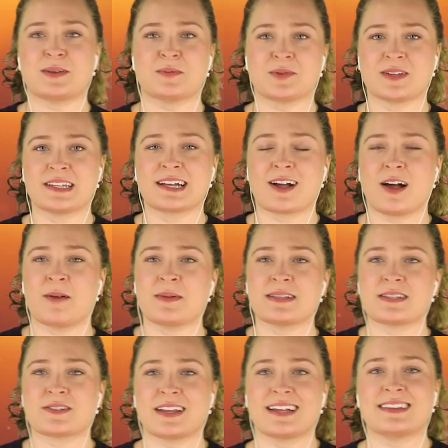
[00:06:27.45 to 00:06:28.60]
People in the
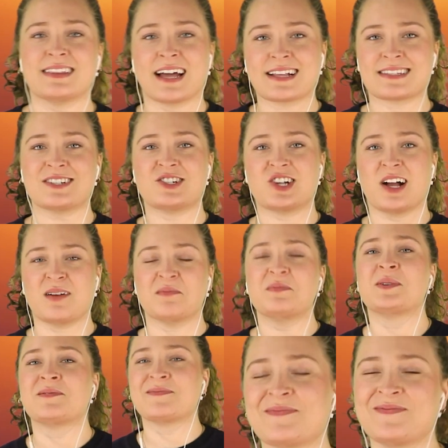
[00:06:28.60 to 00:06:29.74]
comments are like, that's a jump.
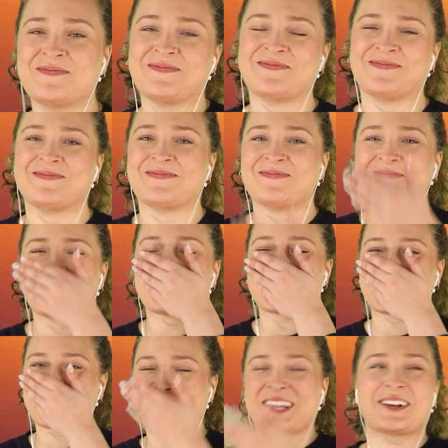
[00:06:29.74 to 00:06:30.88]

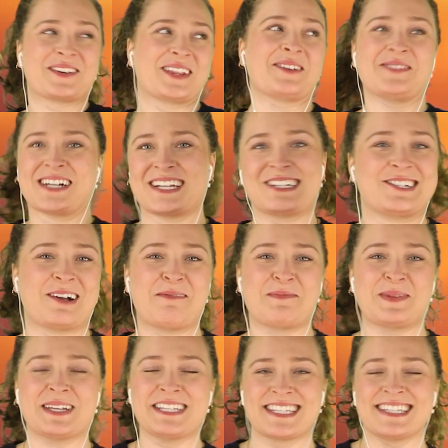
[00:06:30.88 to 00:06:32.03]
it's literally what a jump
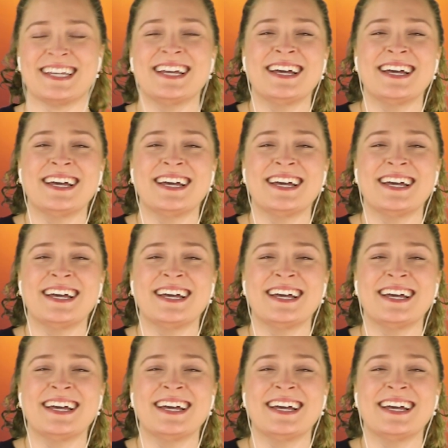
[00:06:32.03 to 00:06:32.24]
is.